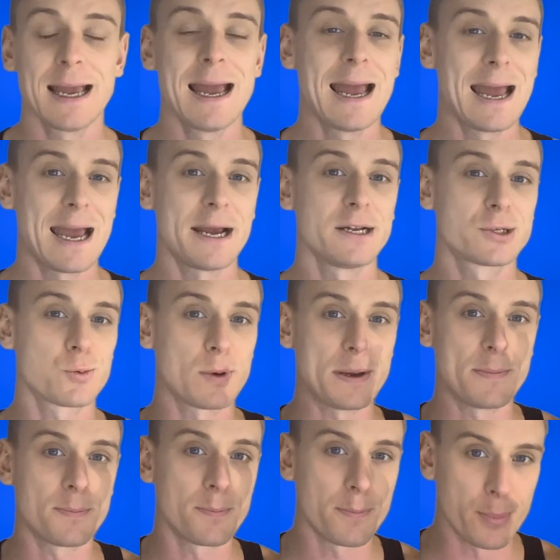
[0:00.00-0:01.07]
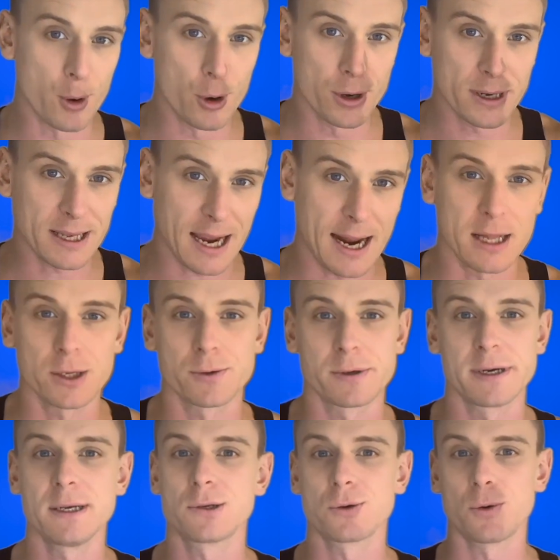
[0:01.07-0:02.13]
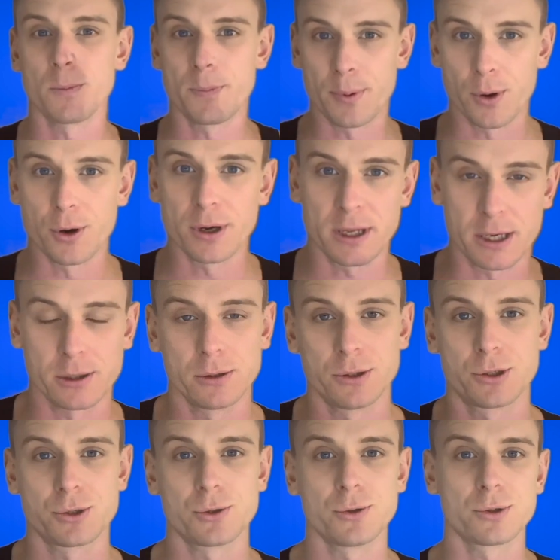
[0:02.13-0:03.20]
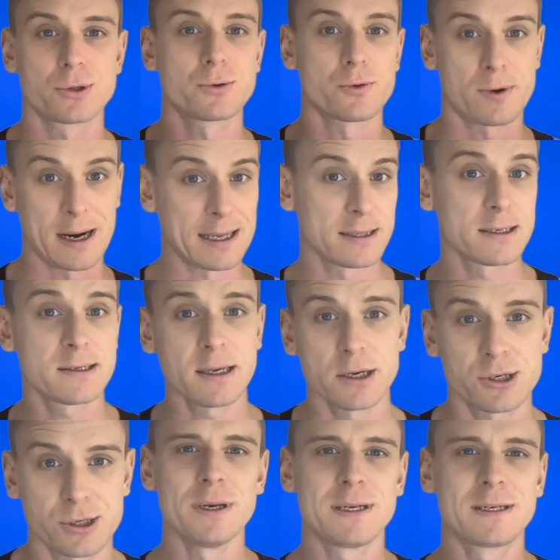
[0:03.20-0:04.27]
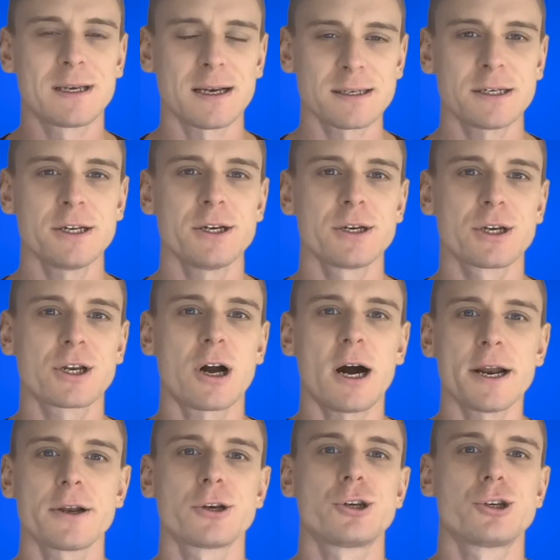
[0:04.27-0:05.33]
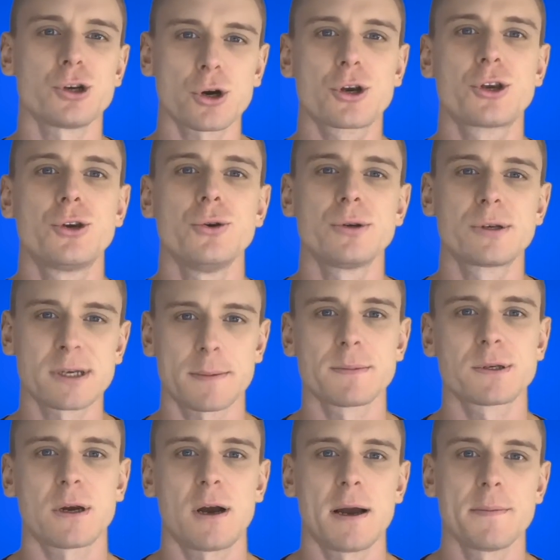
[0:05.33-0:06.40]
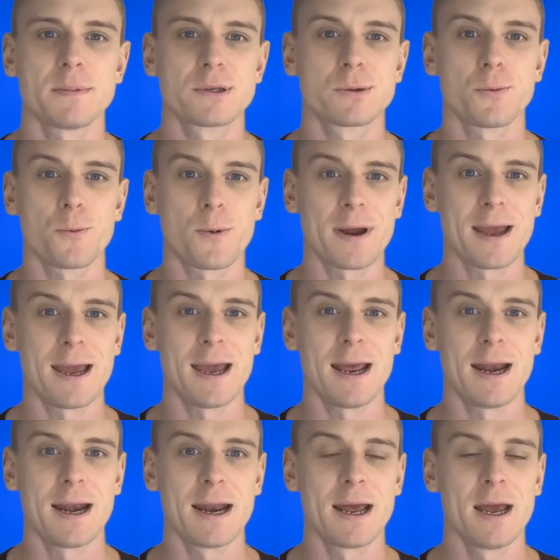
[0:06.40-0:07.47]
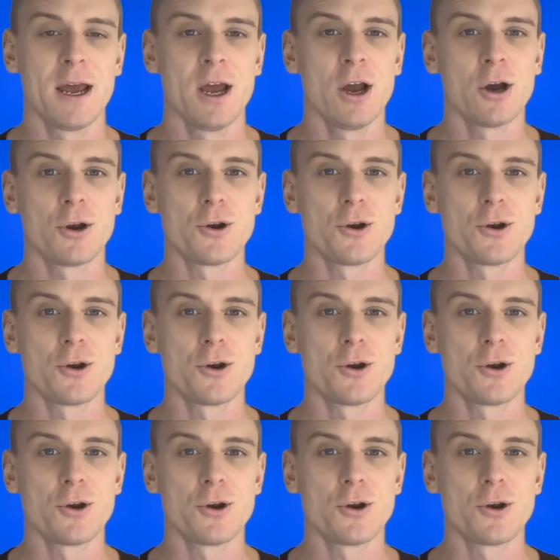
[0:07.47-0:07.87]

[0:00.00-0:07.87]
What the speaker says: Hence, we burn calories or burn kilojoules throughout the session. Doesn't it kind of shock you sometimes when not